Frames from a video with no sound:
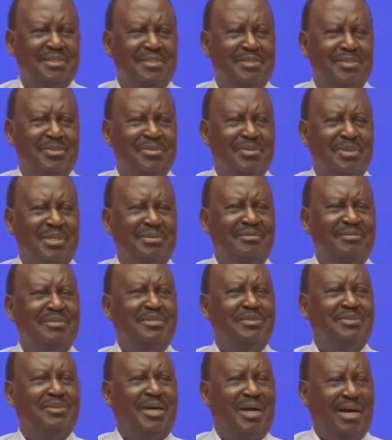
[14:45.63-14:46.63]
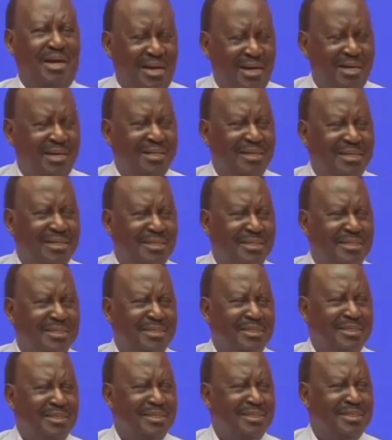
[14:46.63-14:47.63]
So wherever you are,
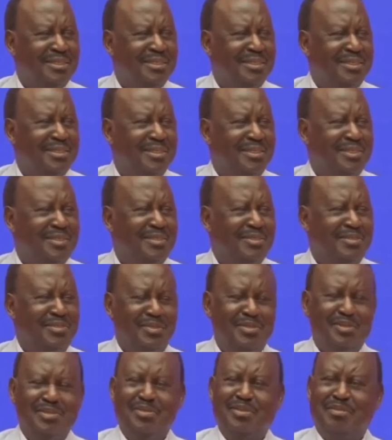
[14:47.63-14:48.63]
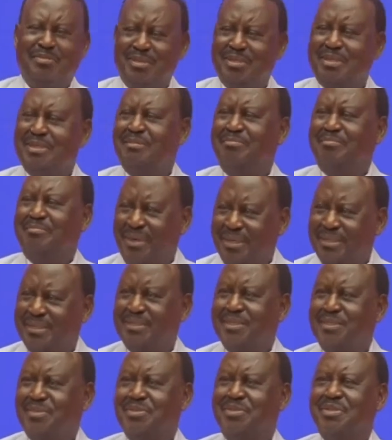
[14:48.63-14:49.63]
don't commit the
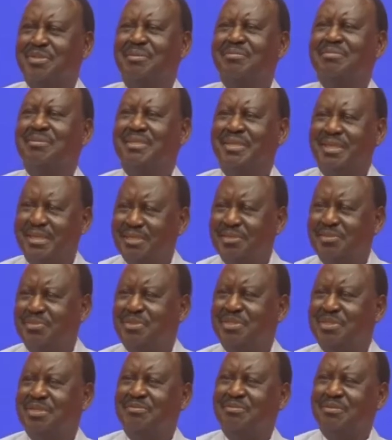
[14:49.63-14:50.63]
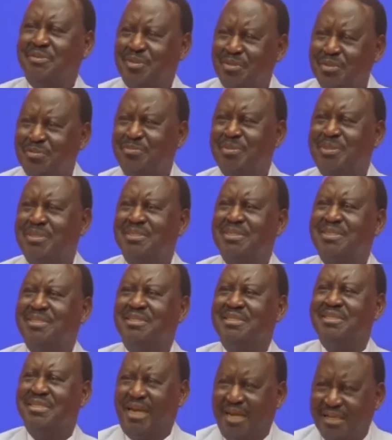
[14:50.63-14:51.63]
party to some things which have not been
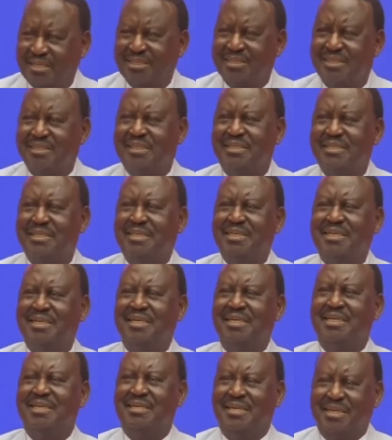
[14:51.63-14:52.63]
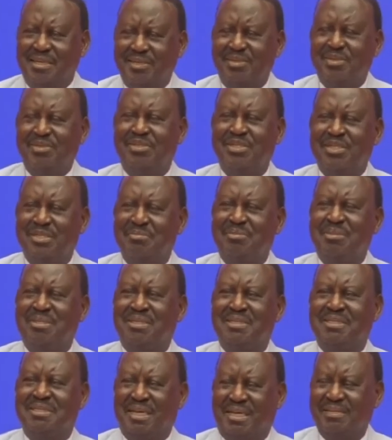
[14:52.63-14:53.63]
discussed. Let those things
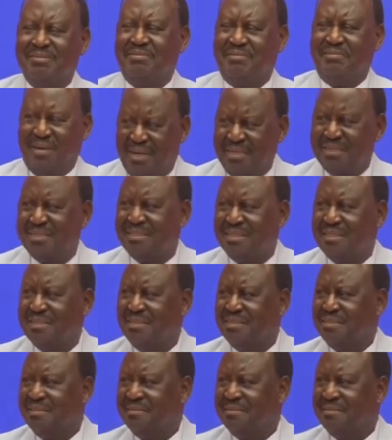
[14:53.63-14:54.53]
be discussed first.